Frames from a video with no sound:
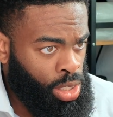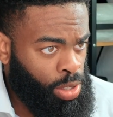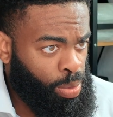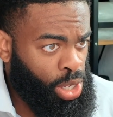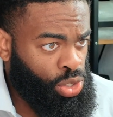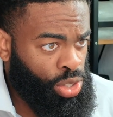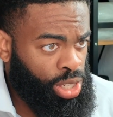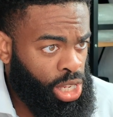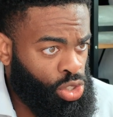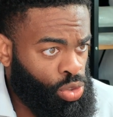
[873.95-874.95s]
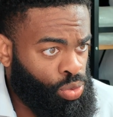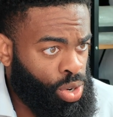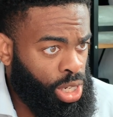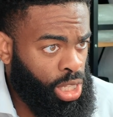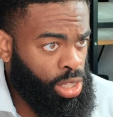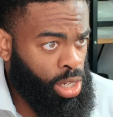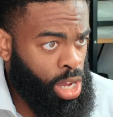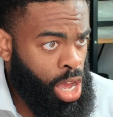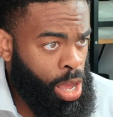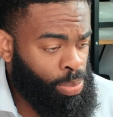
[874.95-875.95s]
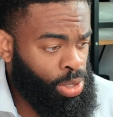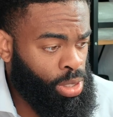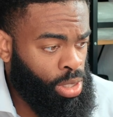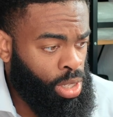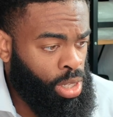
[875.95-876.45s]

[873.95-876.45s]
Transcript: to make sure that you're running the comps,